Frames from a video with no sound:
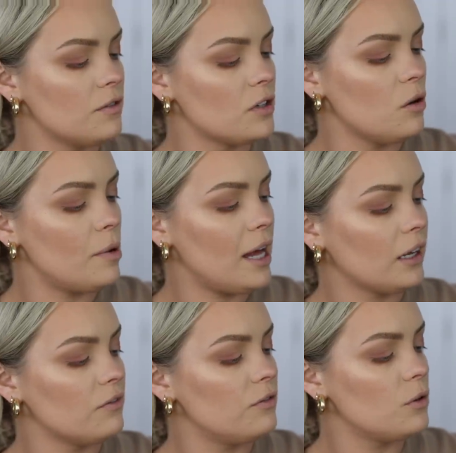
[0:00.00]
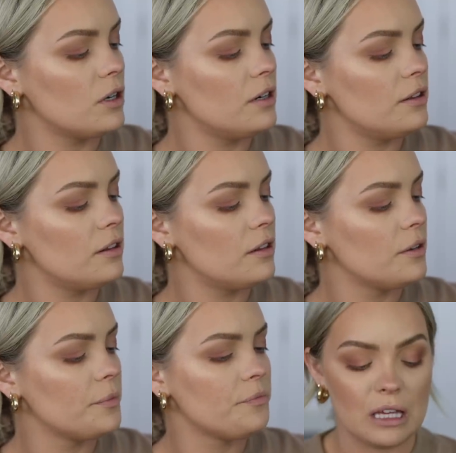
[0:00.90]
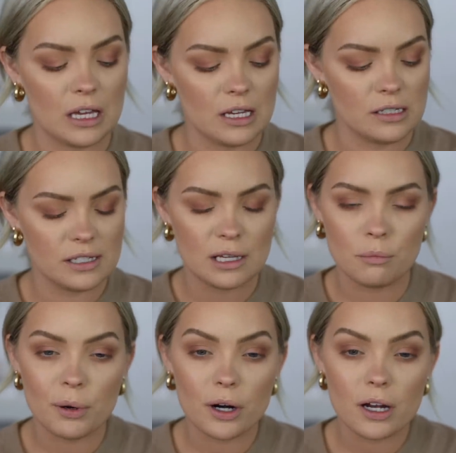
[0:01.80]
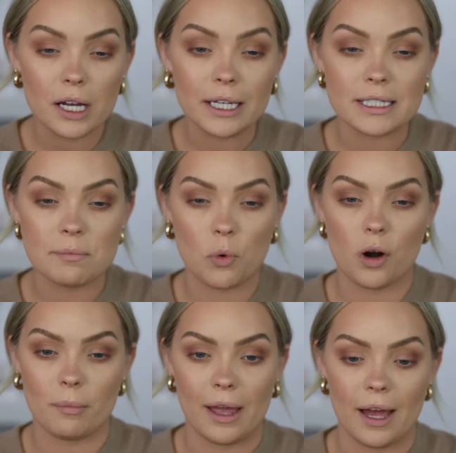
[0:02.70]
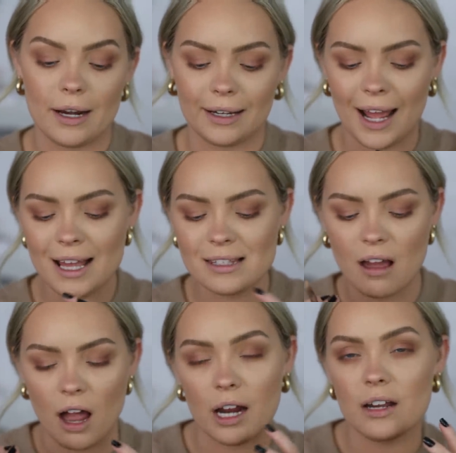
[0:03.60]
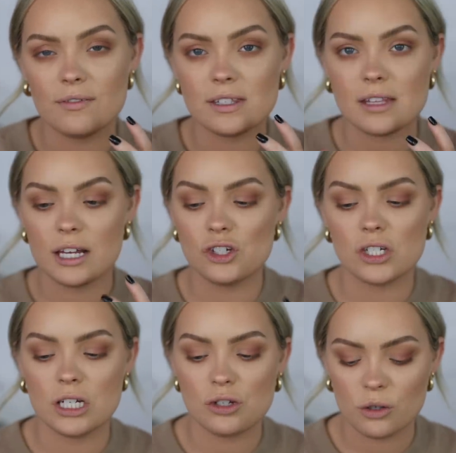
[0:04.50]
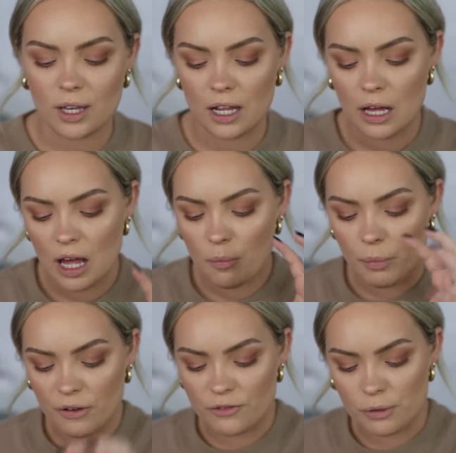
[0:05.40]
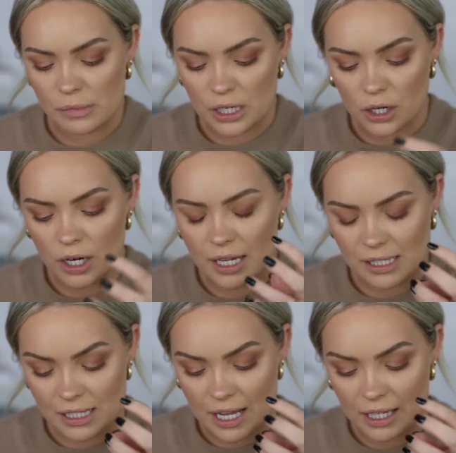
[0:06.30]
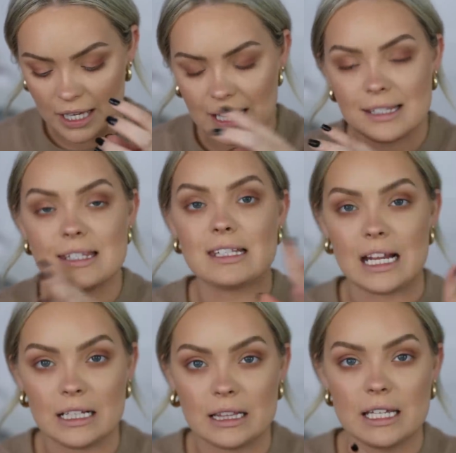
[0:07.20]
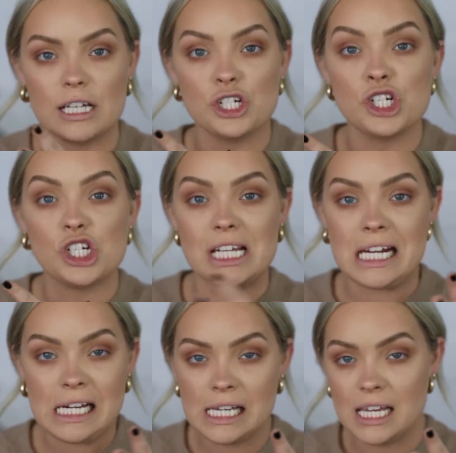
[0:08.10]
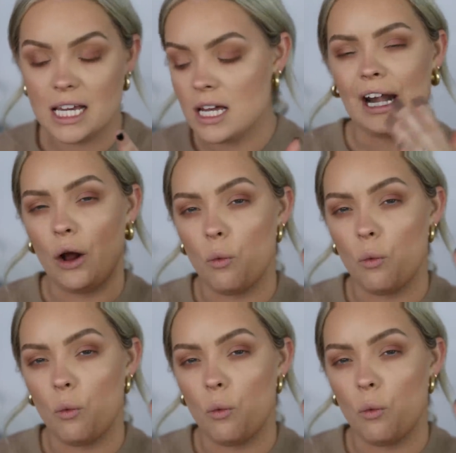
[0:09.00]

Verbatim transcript: kind of go back and forth because Tempera is more matte. It has kind of a slight sheen to it, but Vermeer is like insanely sheeny. I